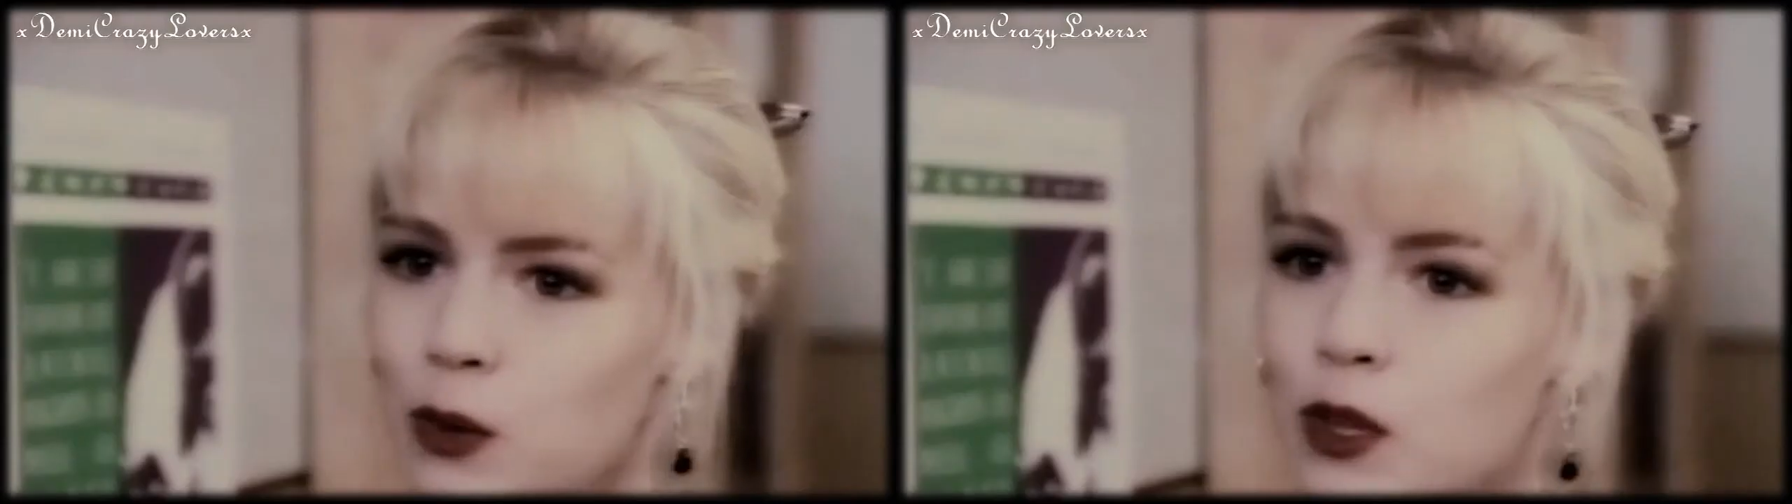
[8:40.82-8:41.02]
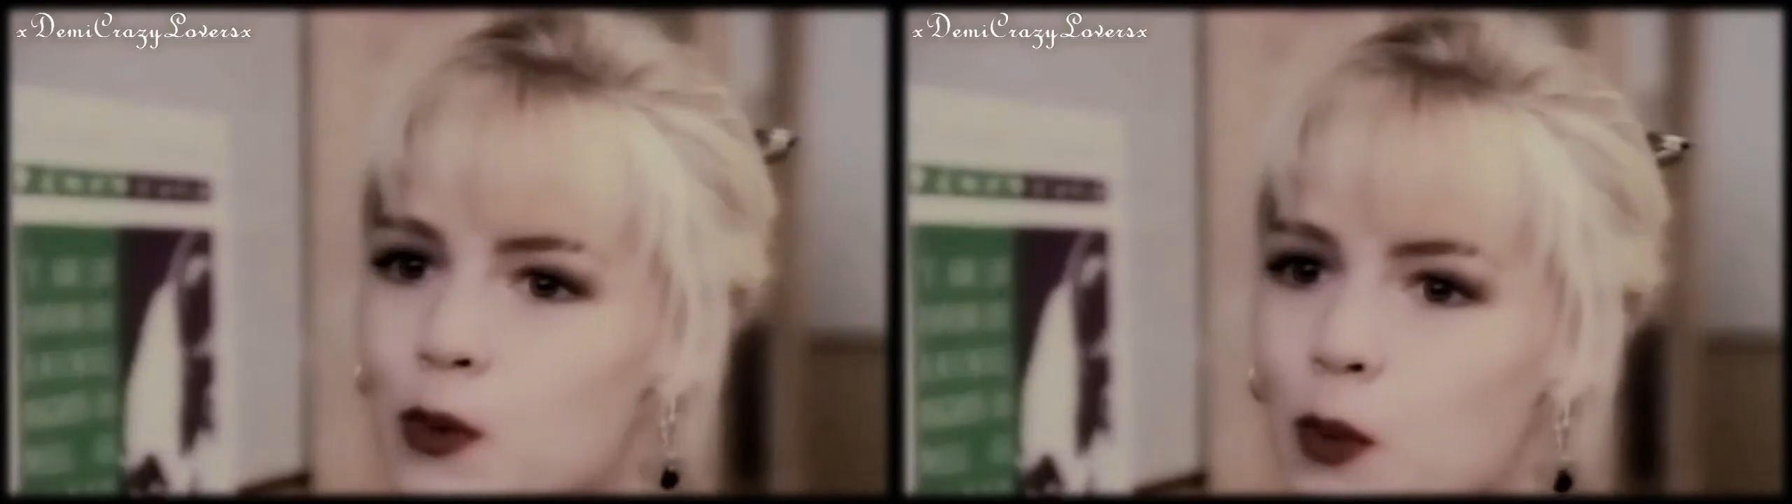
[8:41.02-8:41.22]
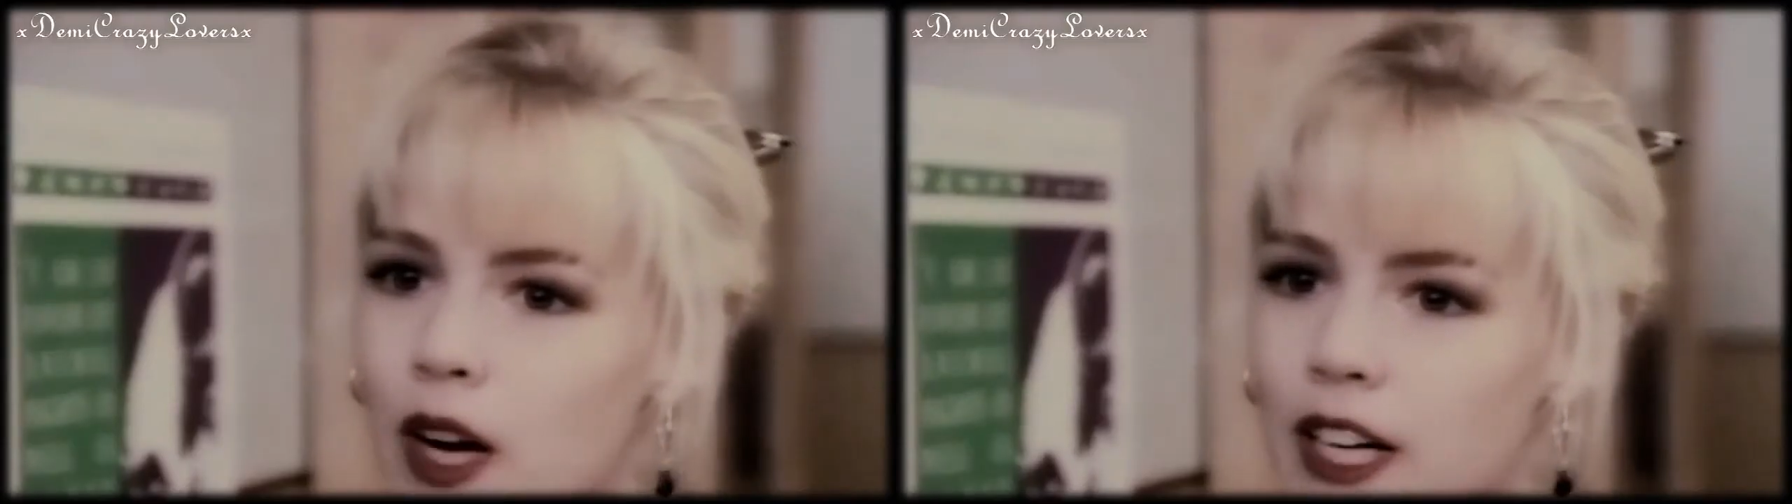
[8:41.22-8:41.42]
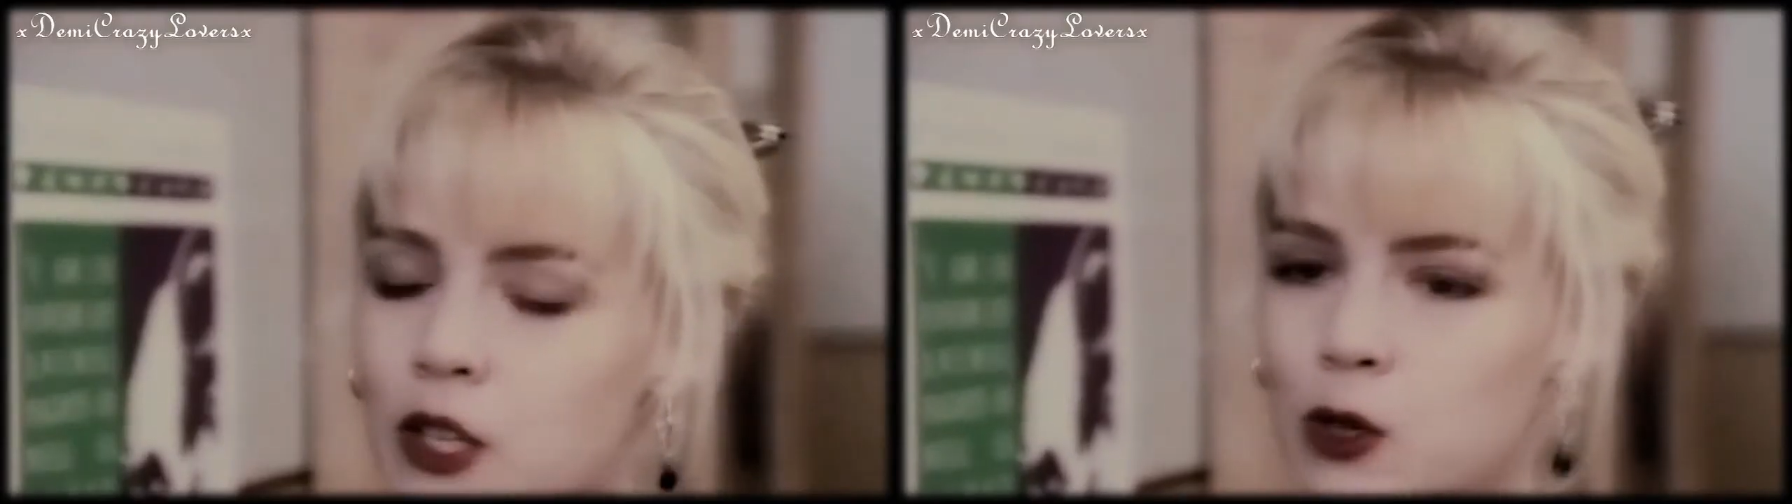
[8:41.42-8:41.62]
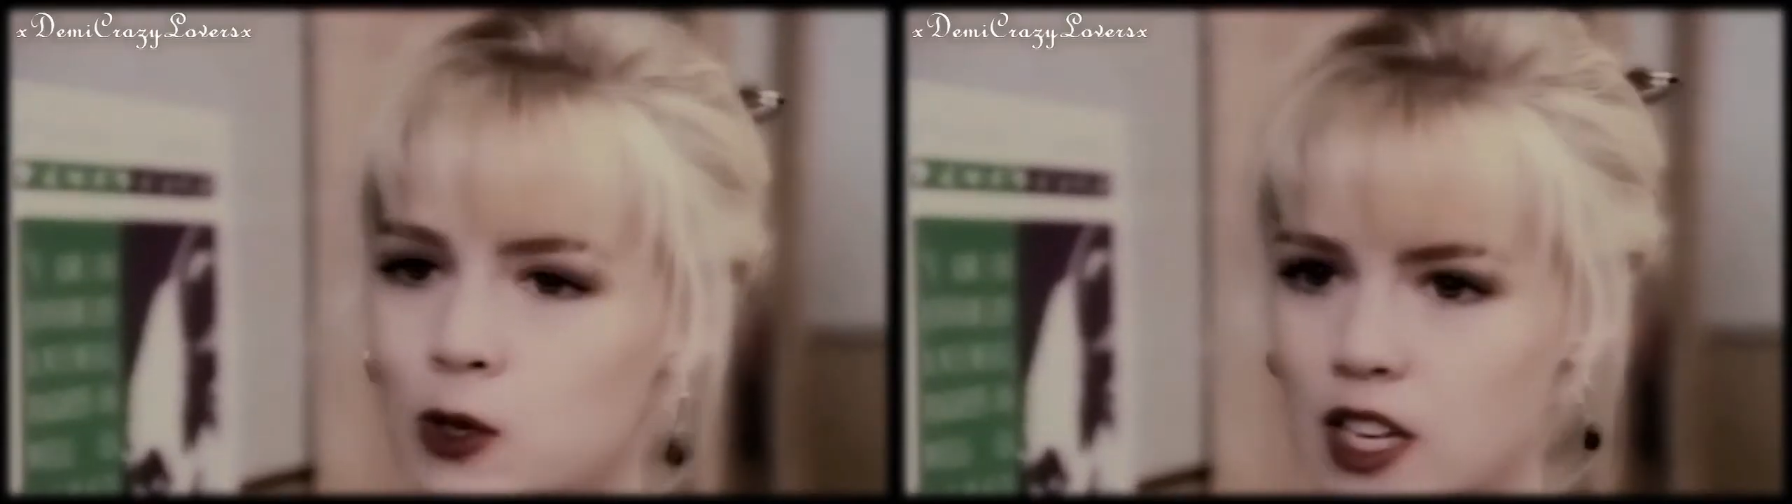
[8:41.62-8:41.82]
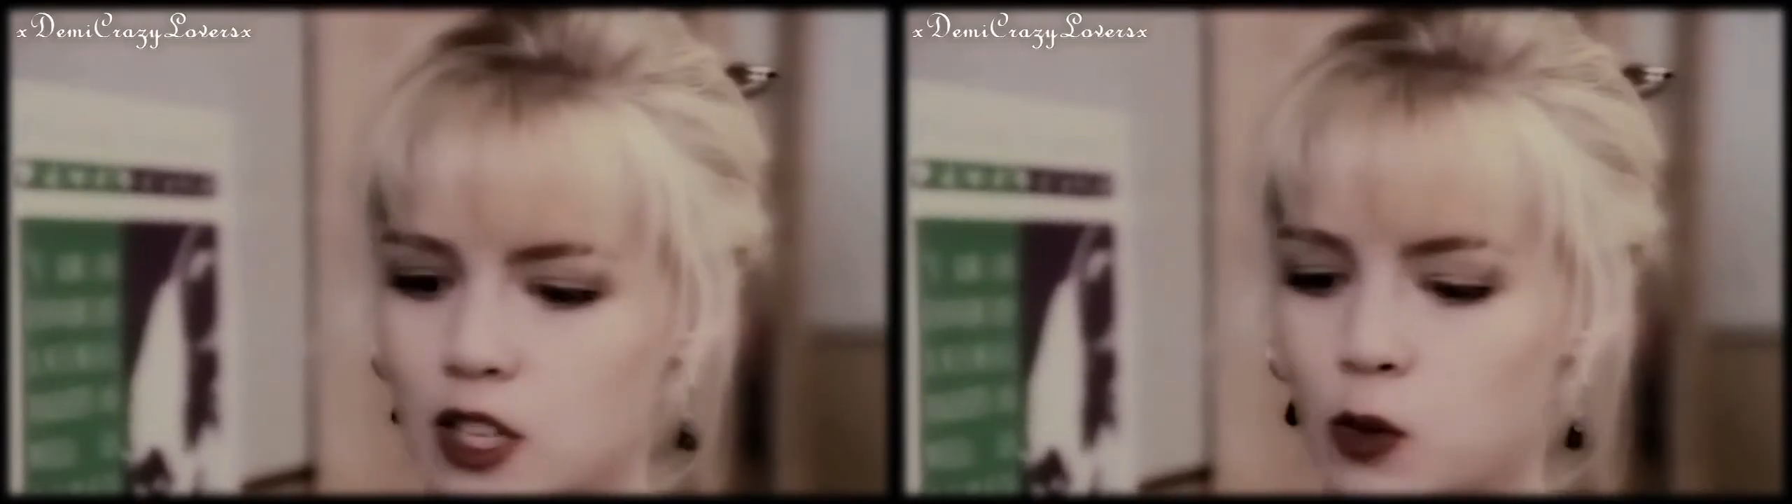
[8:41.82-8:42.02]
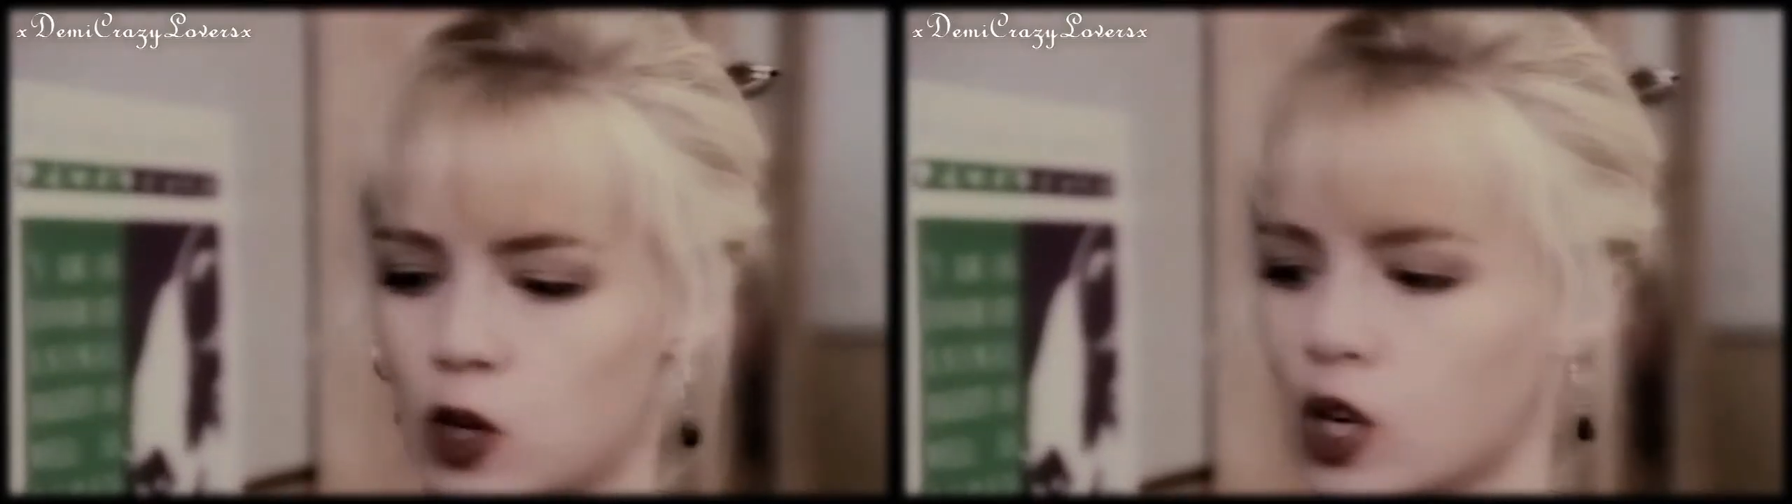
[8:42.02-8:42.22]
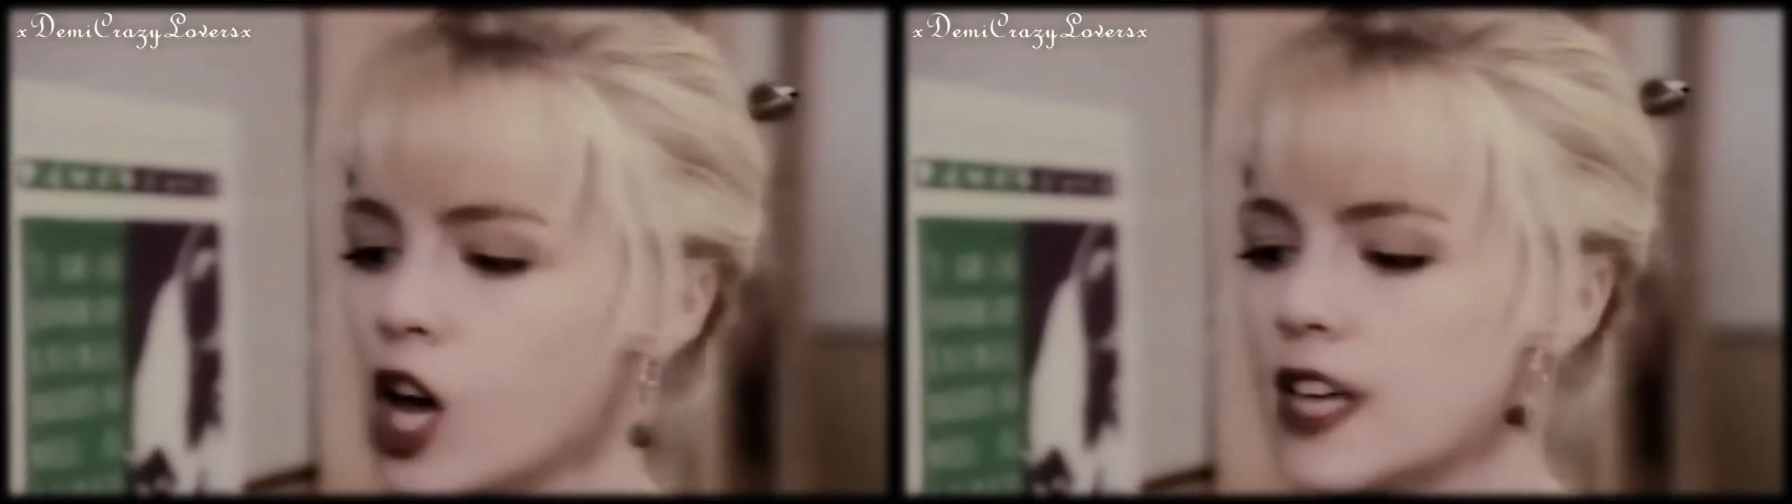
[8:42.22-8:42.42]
You were the one who said you were